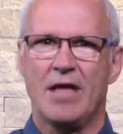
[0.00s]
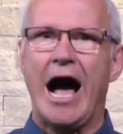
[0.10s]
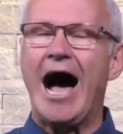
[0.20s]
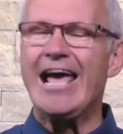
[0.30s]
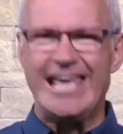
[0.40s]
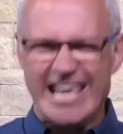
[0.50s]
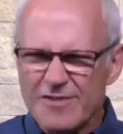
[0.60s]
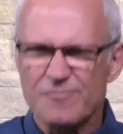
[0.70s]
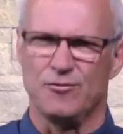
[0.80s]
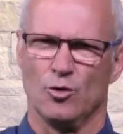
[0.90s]
I
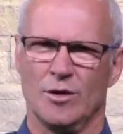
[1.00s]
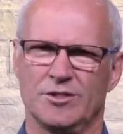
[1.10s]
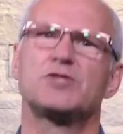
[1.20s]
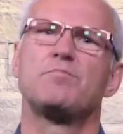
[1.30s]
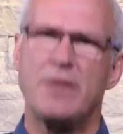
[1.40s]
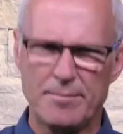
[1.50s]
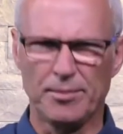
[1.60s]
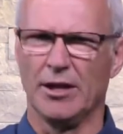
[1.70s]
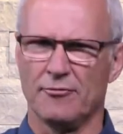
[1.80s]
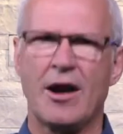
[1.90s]
influence
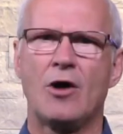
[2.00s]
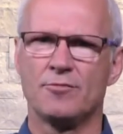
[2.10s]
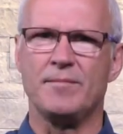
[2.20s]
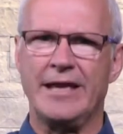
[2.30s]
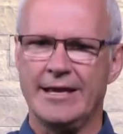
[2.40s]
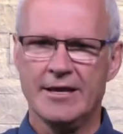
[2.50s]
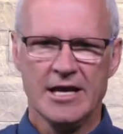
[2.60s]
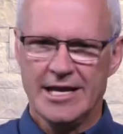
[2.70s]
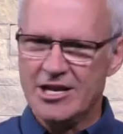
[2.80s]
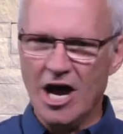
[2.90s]
people around me,
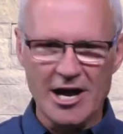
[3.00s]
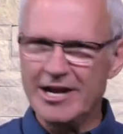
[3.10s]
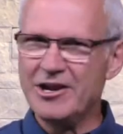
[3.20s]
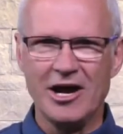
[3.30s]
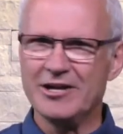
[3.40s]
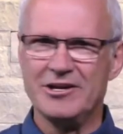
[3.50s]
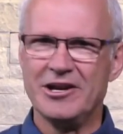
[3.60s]
I